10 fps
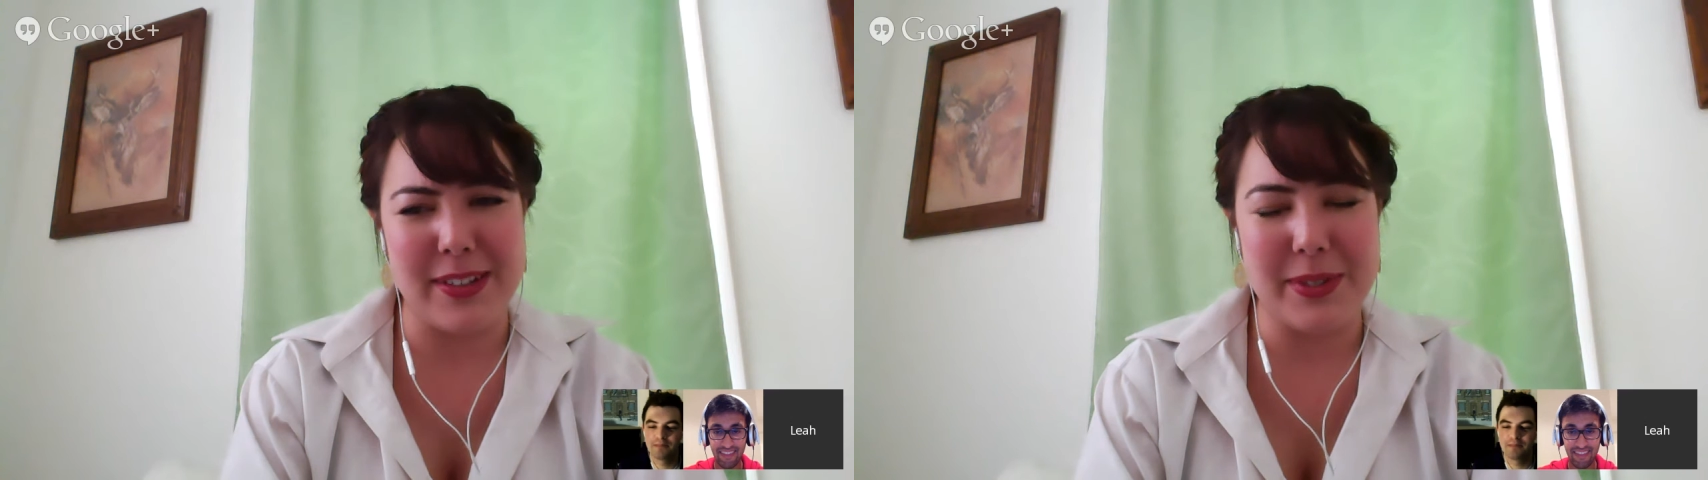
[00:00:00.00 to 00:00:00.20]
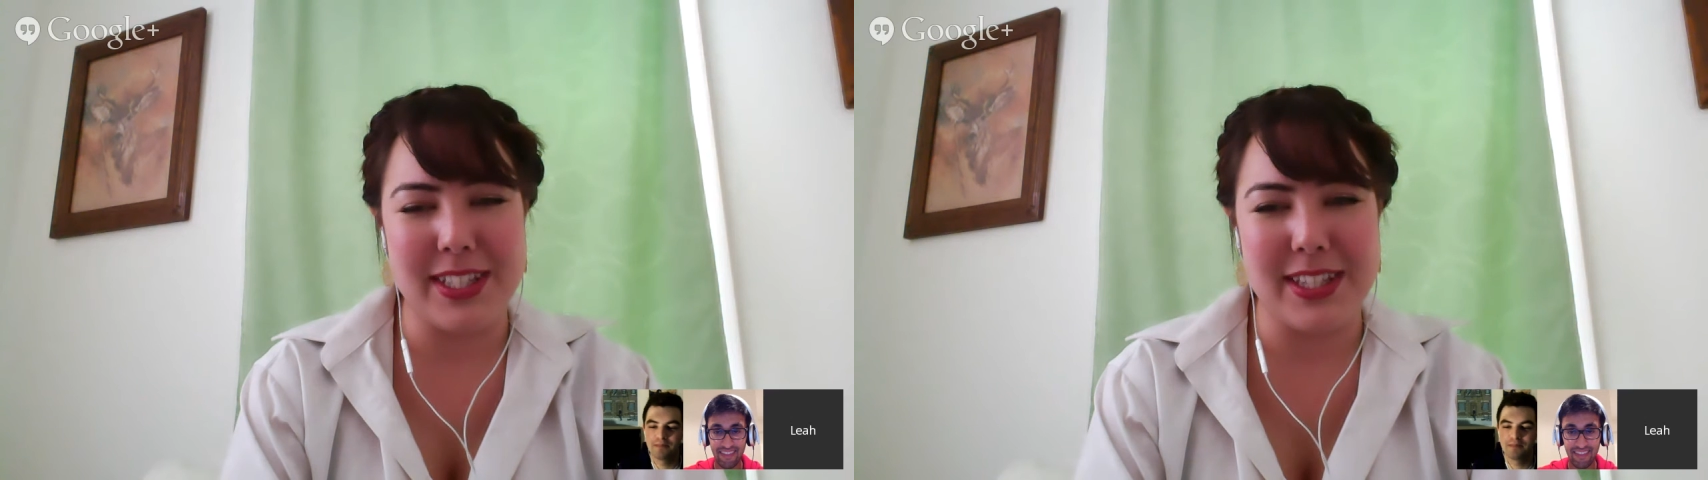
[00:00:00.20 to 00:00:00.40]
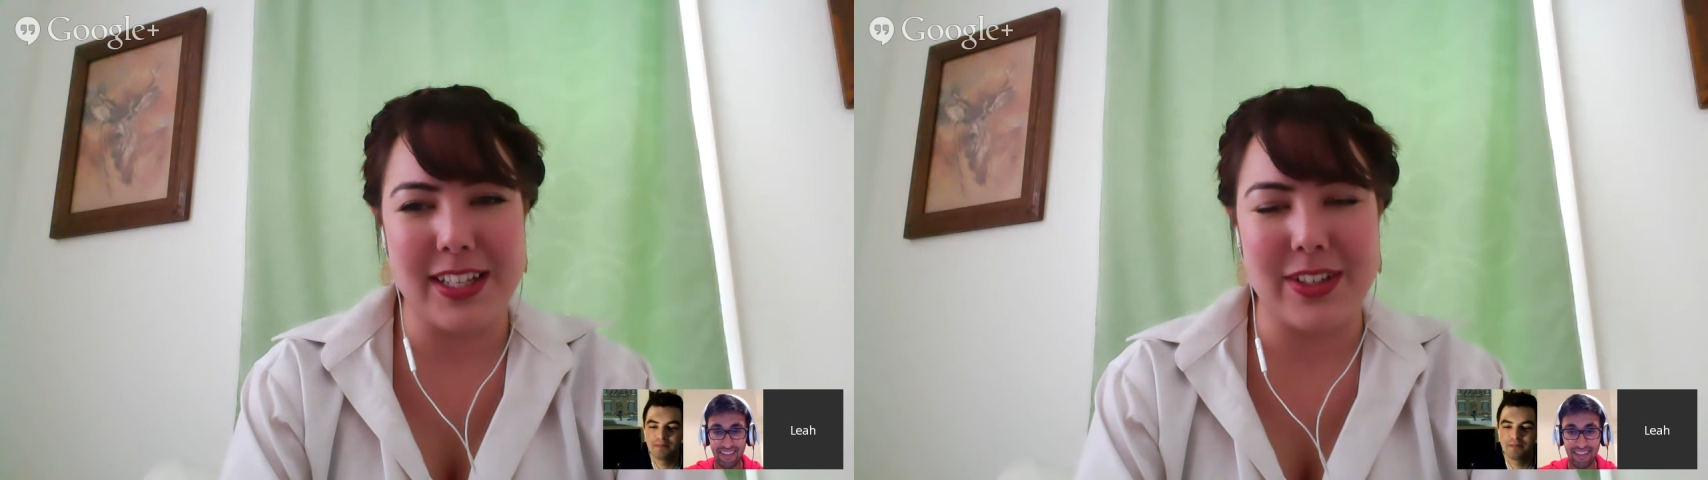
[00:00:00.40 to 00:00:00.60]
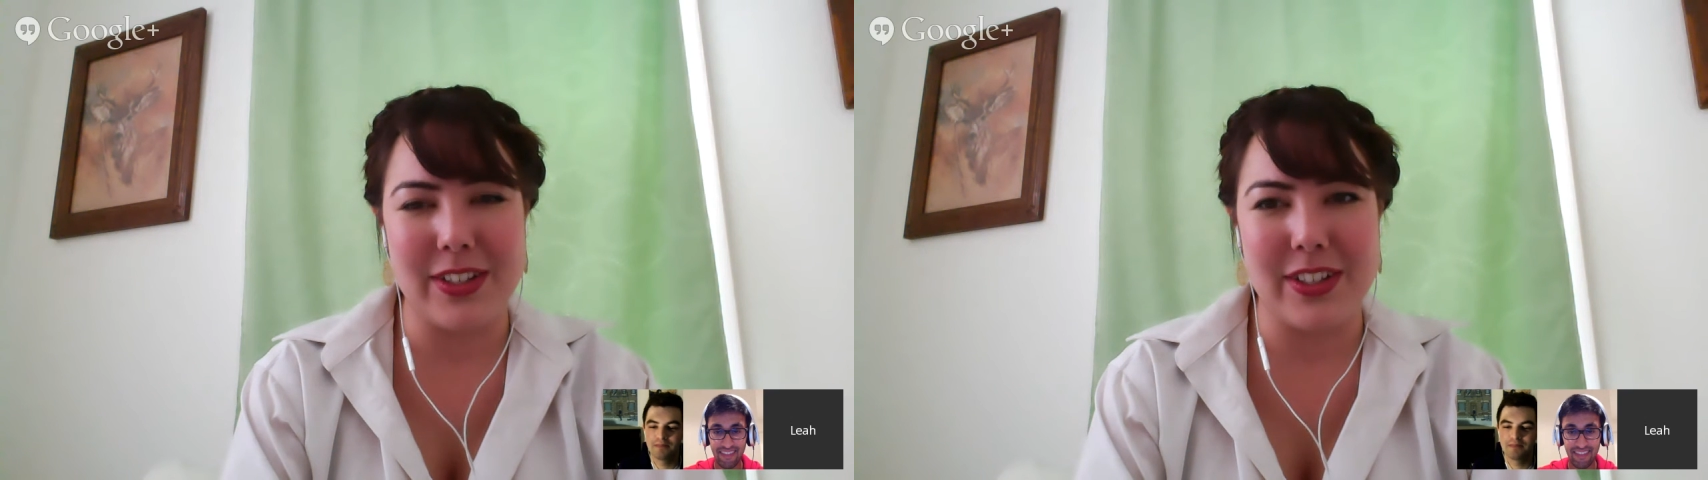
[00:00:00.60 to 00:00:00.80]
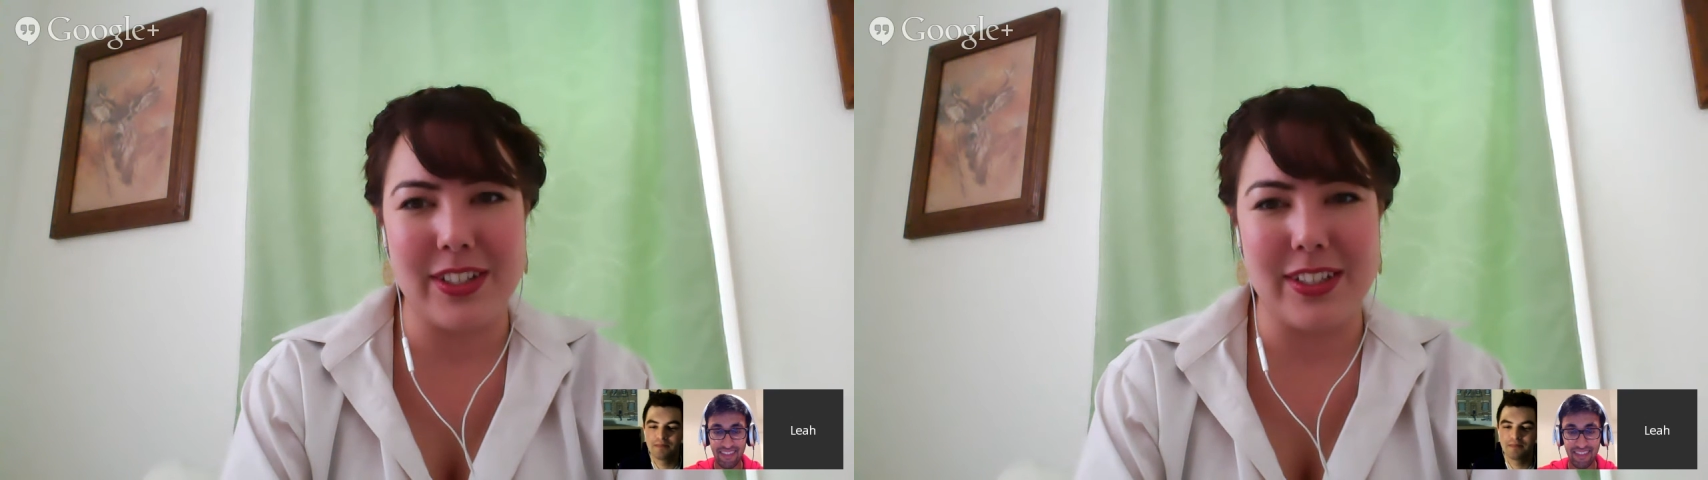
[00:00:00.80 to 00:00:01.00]
It wasn't that
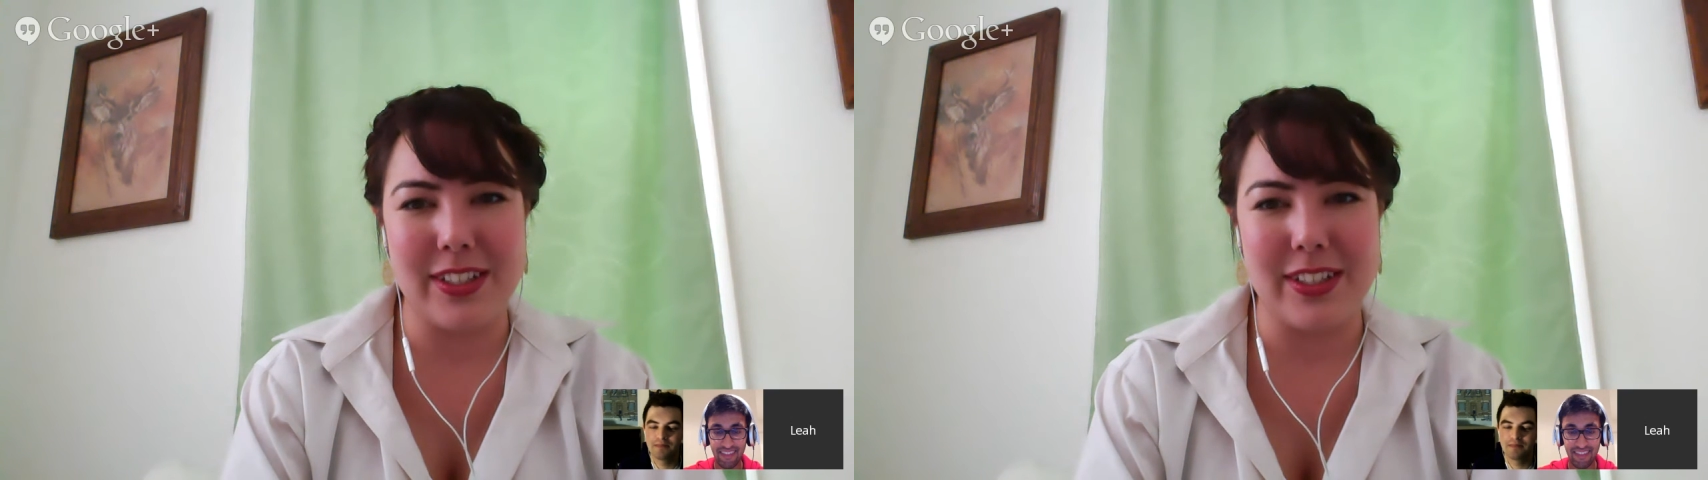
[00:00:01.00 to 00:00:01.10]
good.